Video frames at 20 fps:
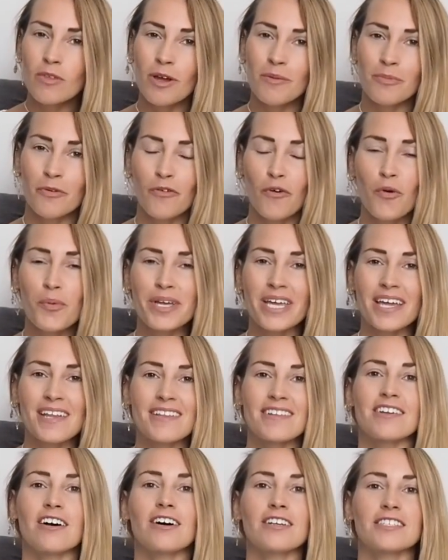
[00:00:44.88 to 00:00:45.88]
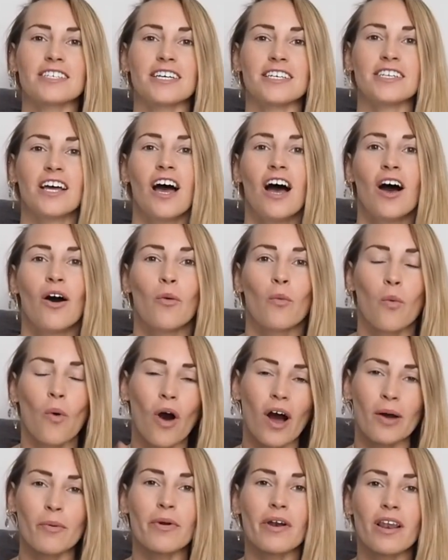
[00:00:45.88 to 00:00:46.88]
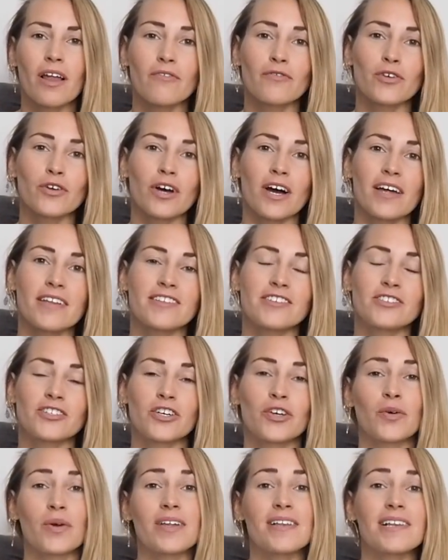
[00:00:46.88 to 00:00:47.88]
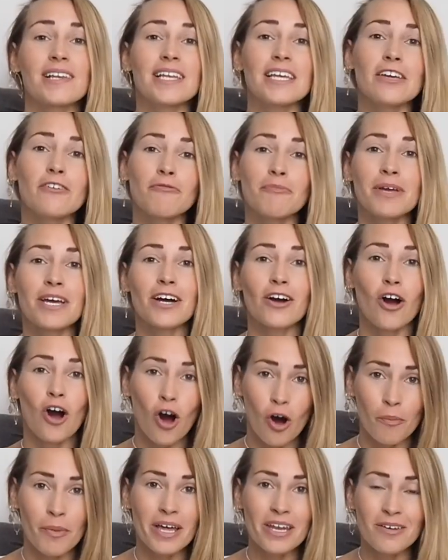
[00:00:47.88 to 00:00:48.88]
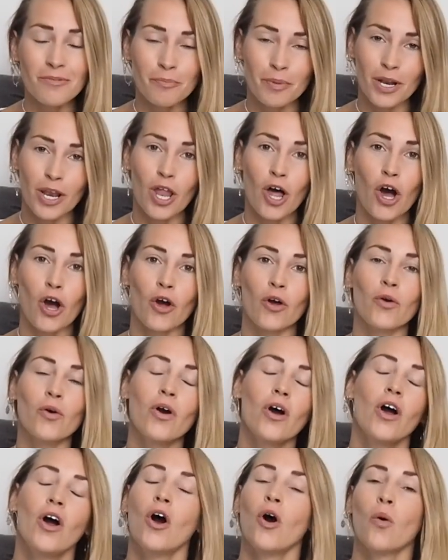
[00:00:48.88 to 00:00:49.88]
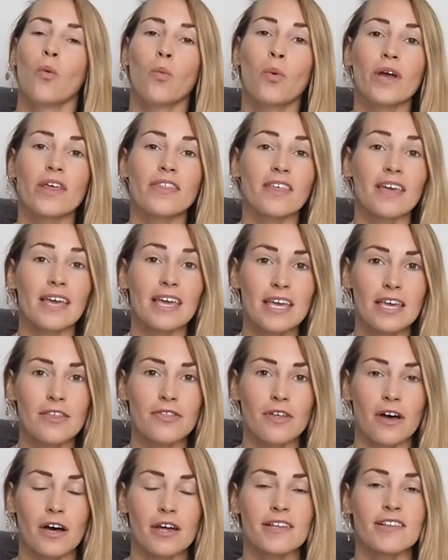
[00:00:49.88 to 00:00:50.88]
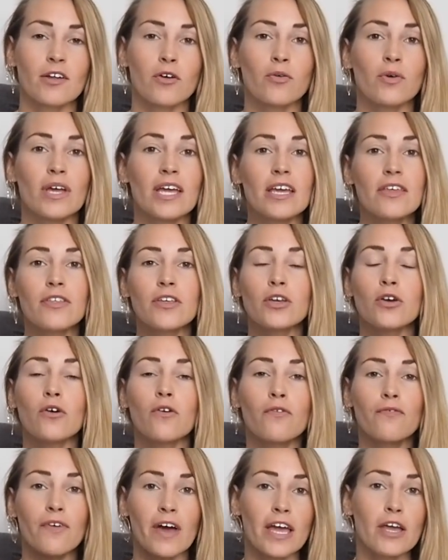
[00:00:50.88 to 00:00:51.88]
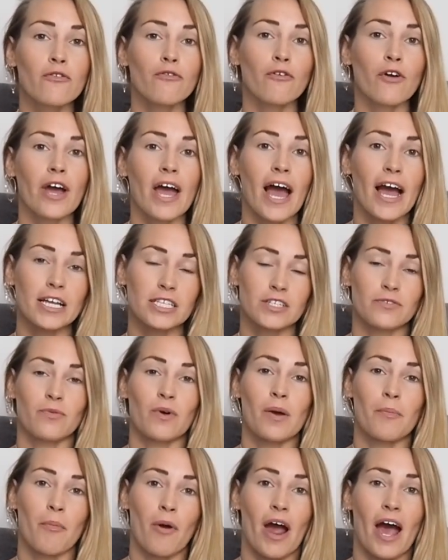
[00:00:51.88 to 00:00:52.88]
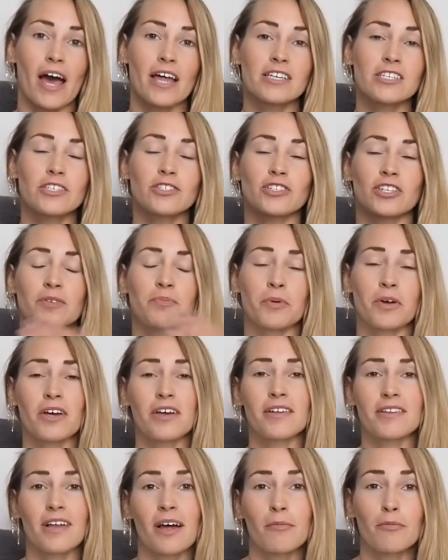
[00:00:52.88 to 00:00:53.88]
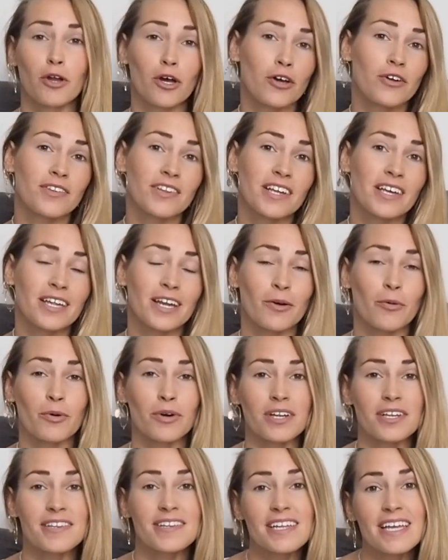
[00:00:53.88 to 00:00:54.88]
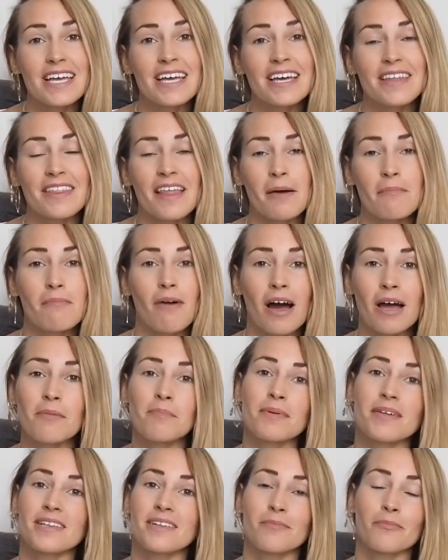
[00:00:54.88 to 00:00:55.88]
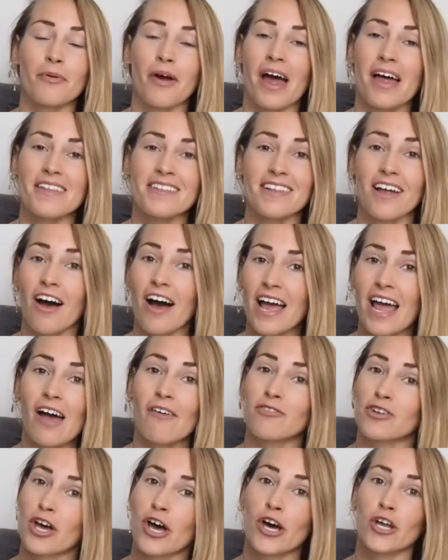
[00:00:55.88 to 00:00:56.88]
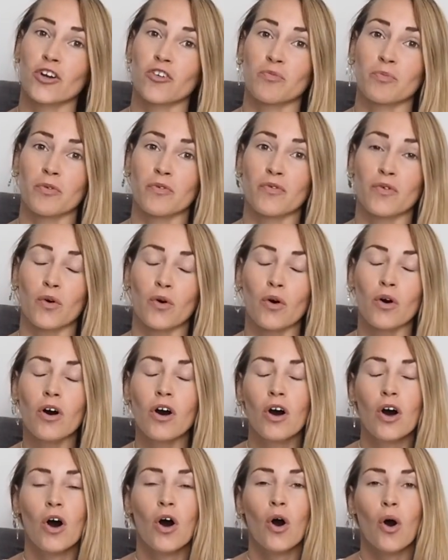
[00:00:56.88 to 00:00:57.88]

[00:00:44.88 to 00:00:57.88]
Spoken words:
Before we get started, what I would love you guys to do is leave me a comment below with either your favourite activewear brand, just because I'm nosy and I want to see, and there might be some brands I haven't heard of before,